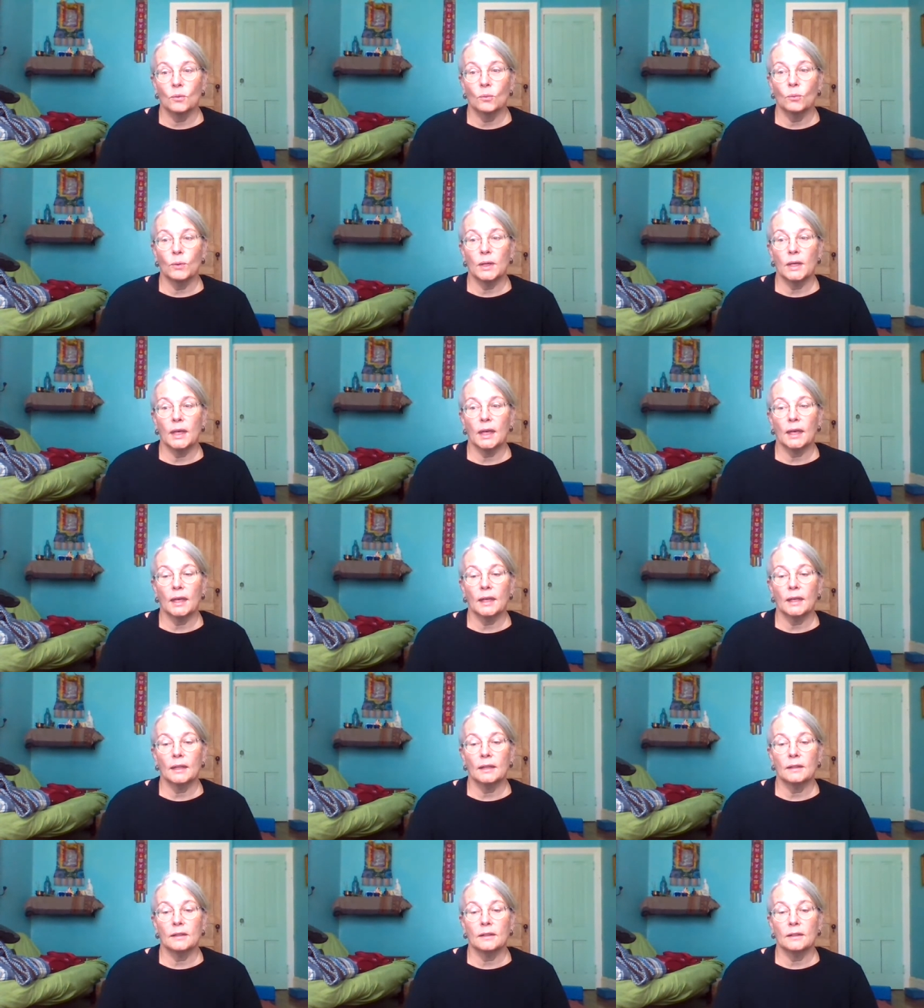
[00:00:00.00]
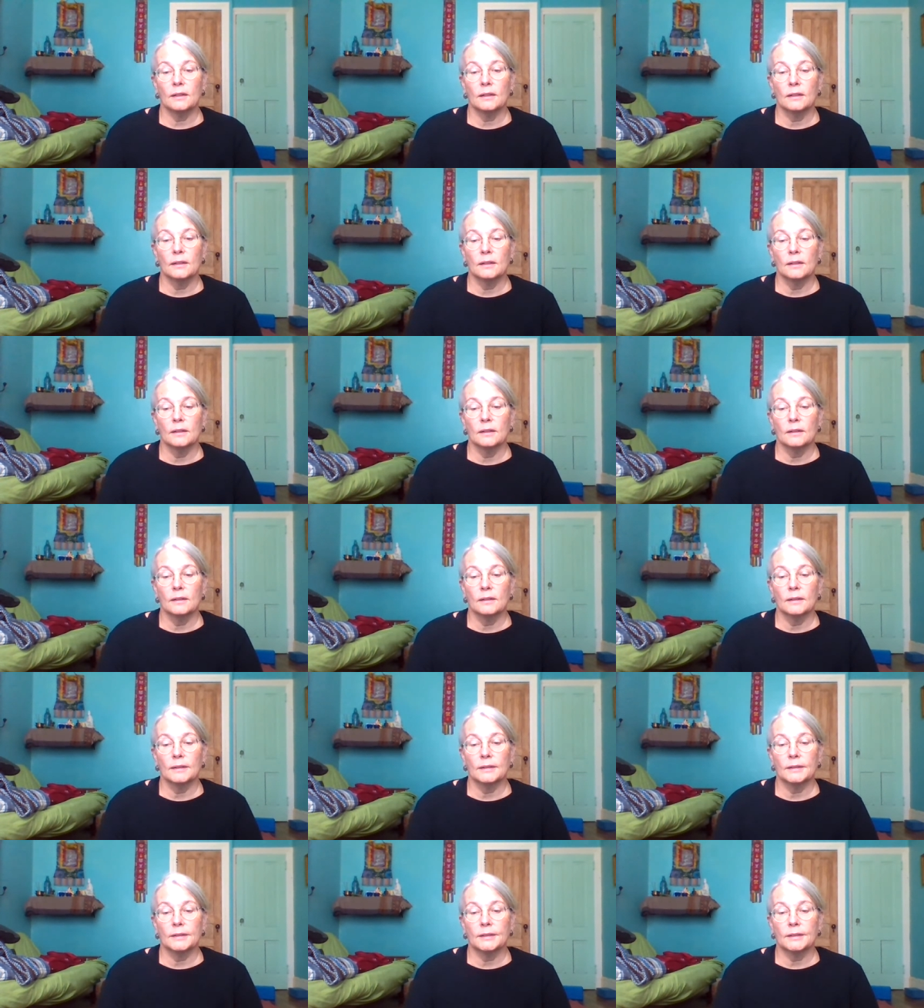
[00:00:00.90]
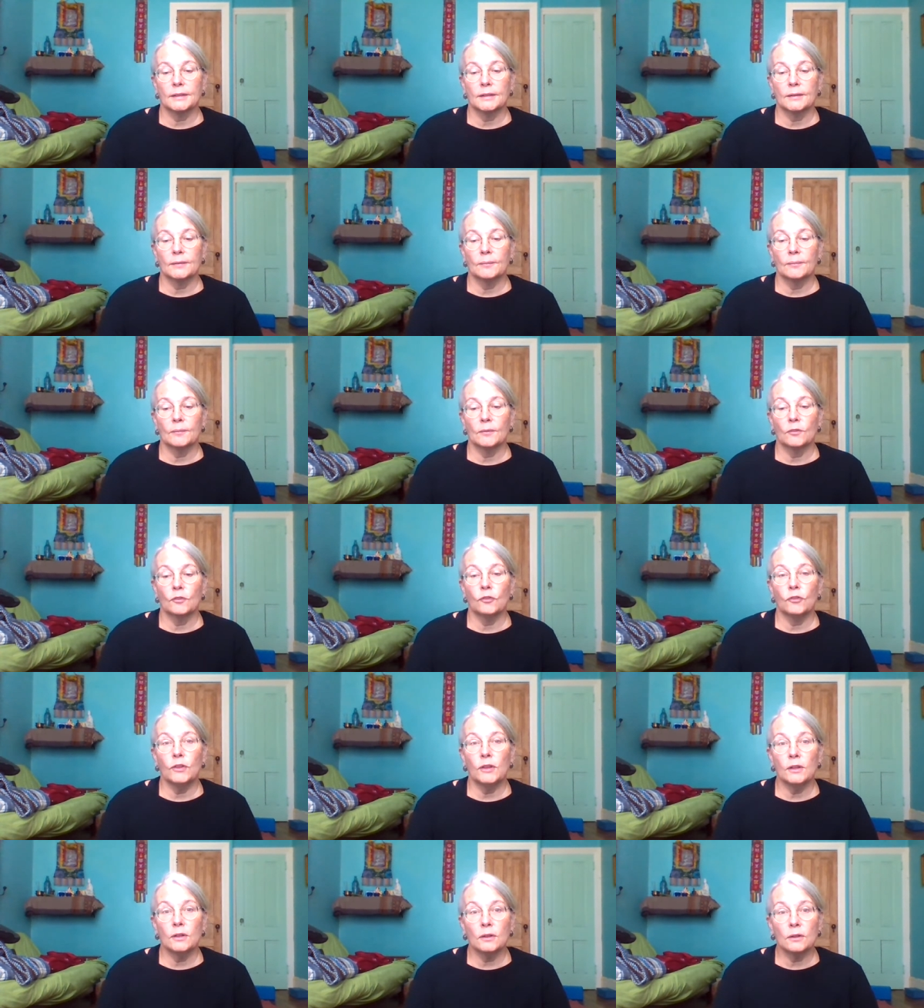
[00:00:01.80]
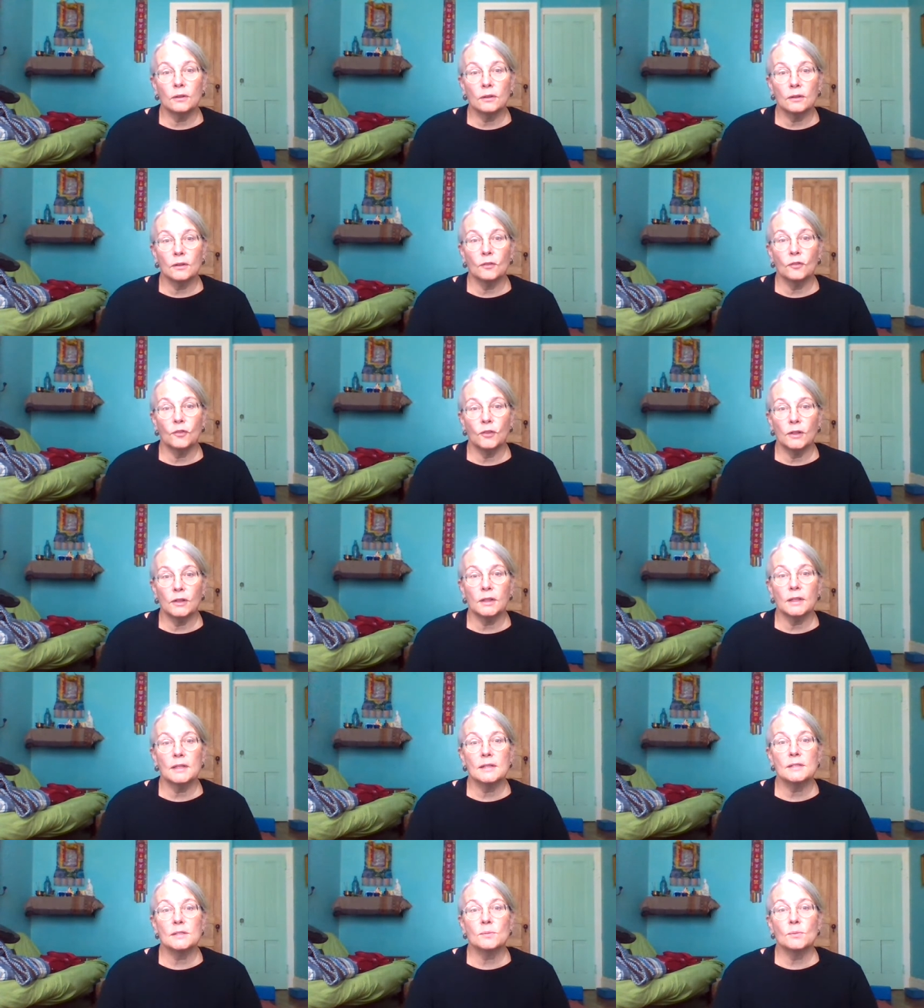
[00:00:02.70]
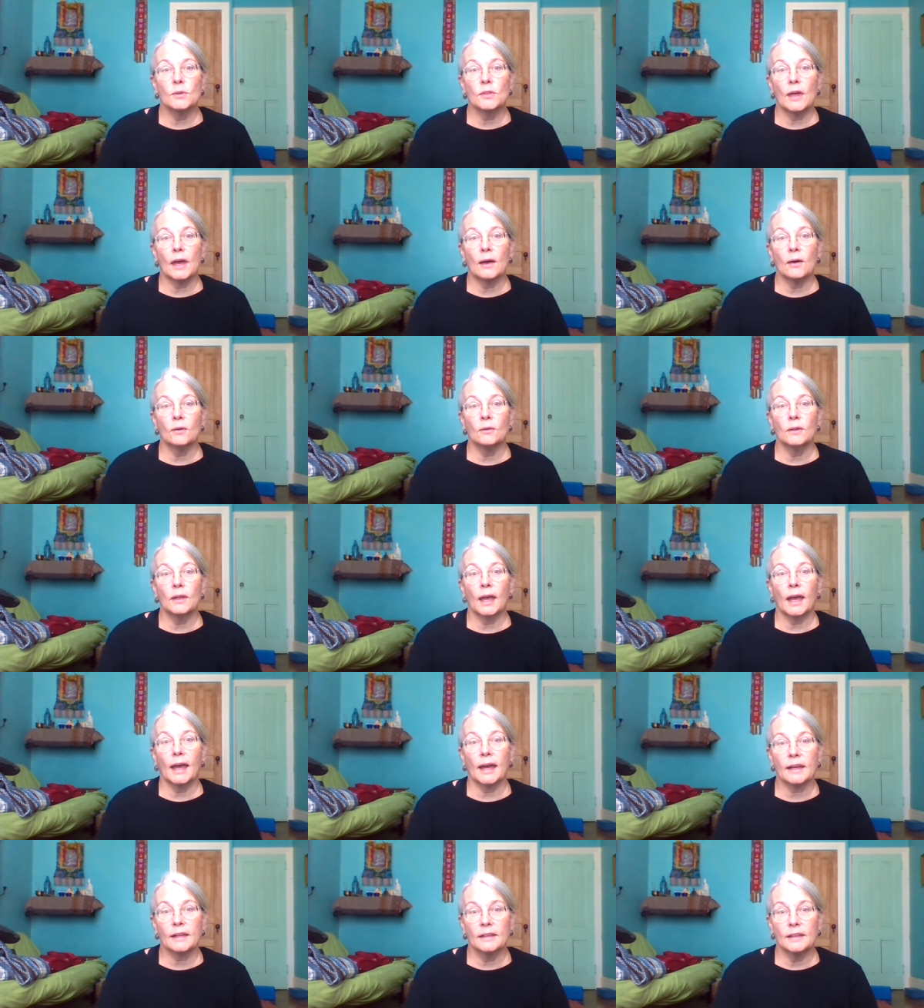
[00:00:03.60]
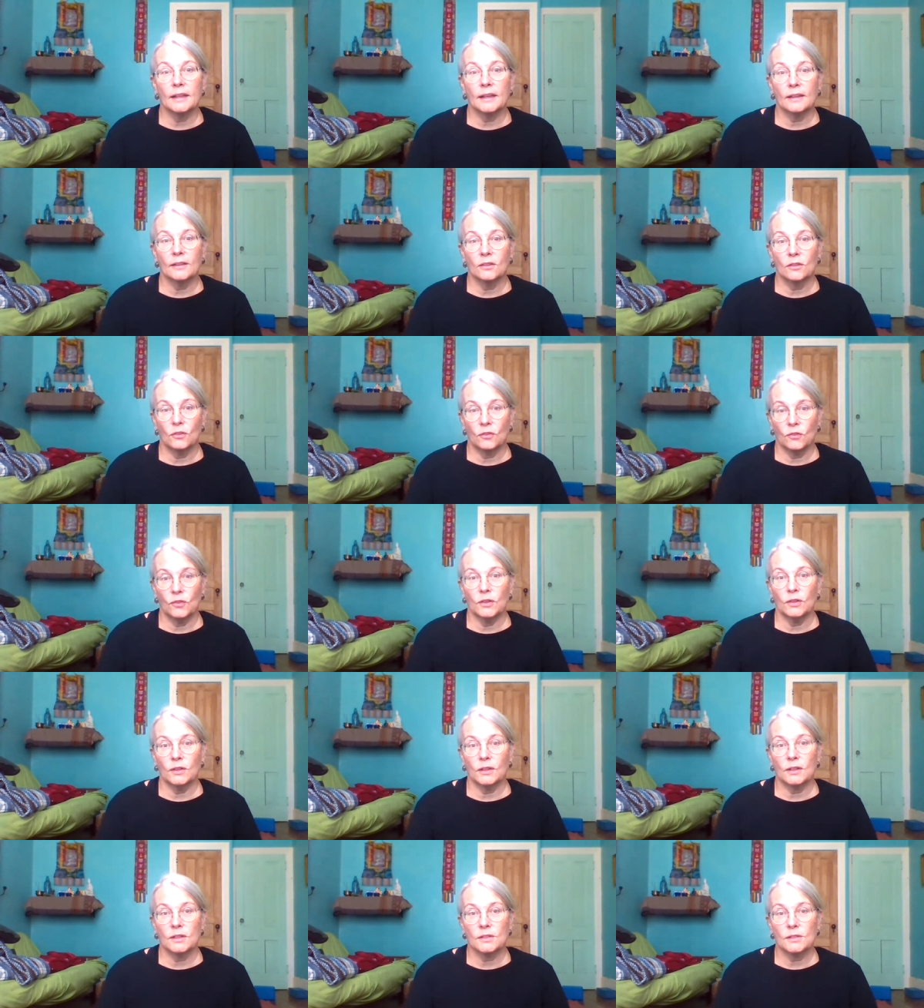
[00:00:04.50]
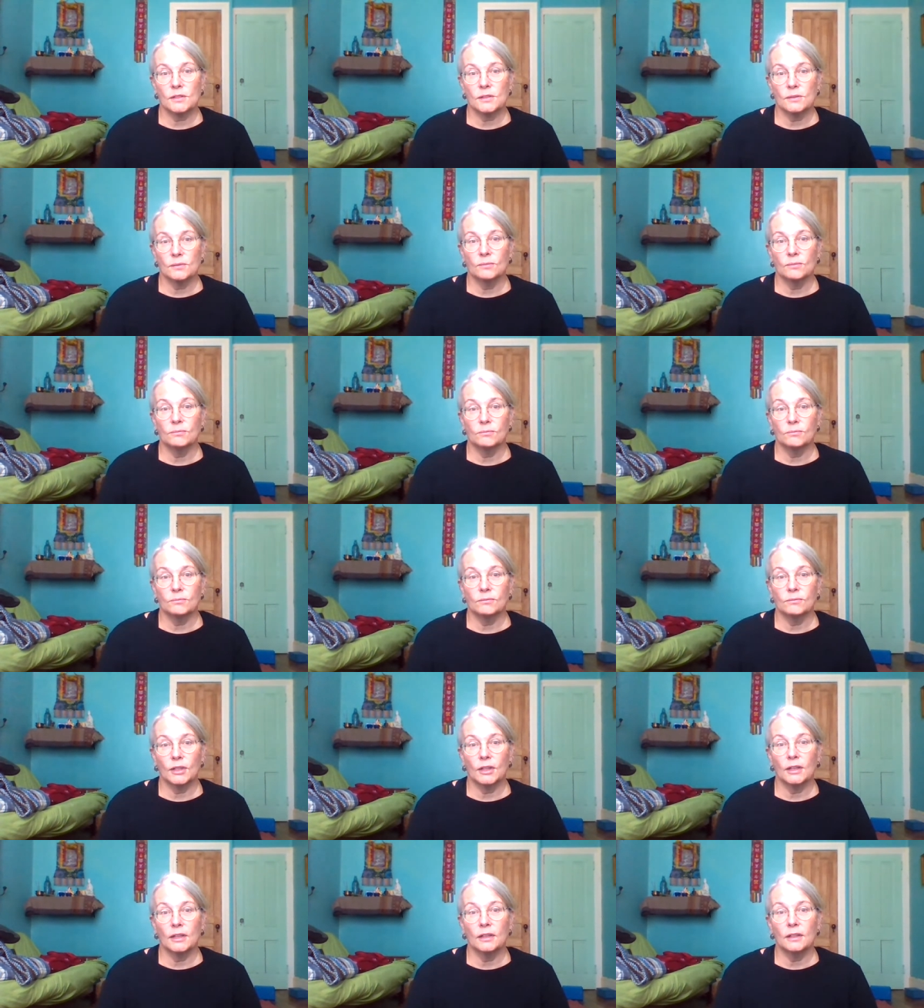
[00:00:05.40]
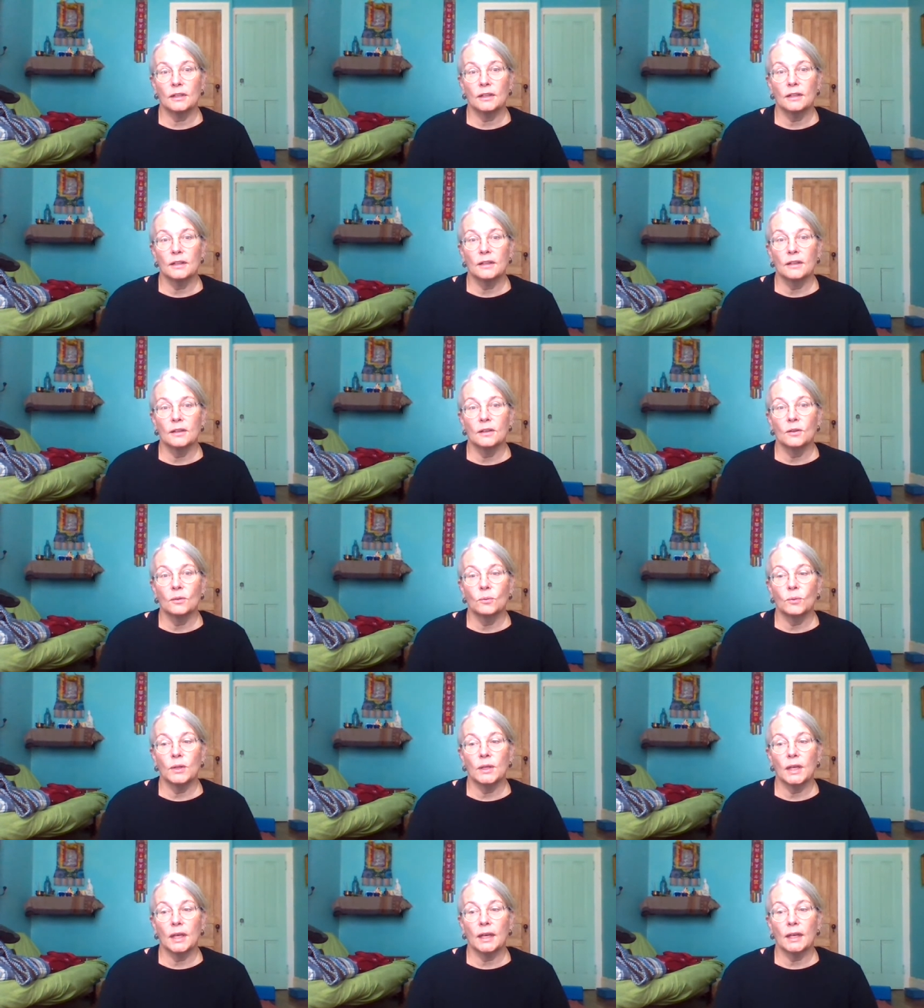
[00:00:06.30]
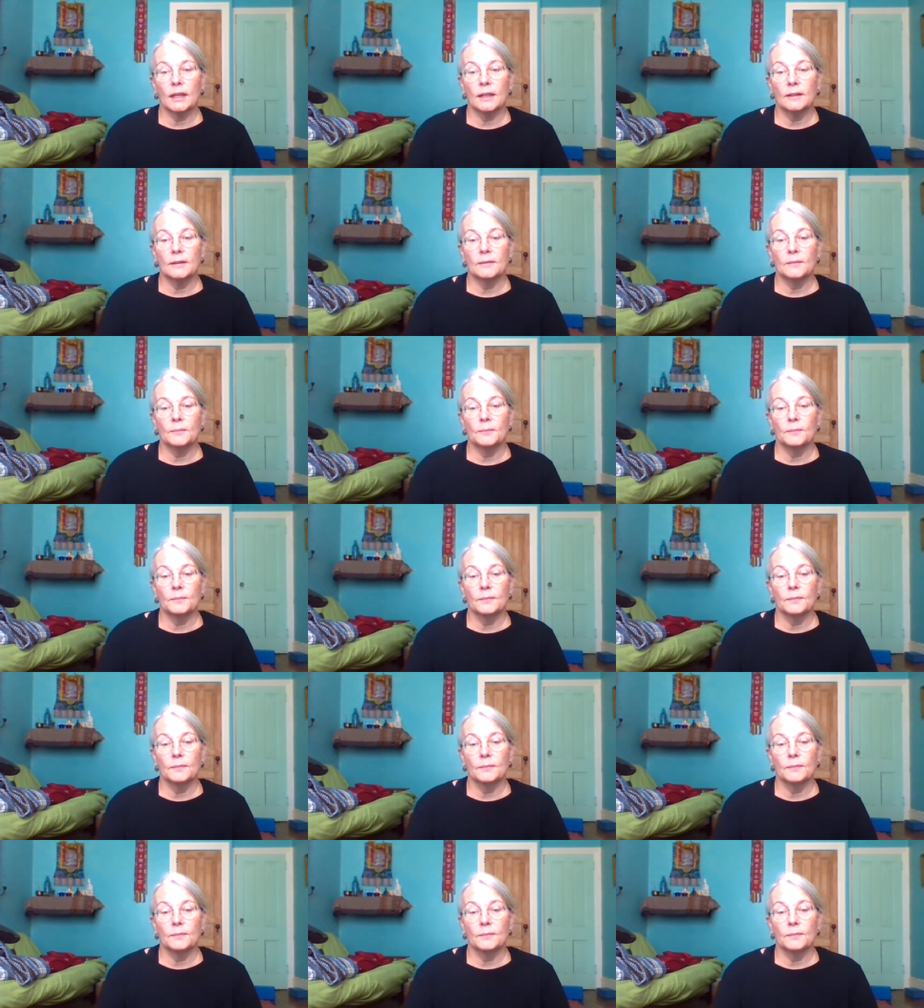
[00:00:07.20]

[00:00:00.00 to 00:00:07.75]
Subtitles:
We can feel the feelings without acting the feelings, right? We can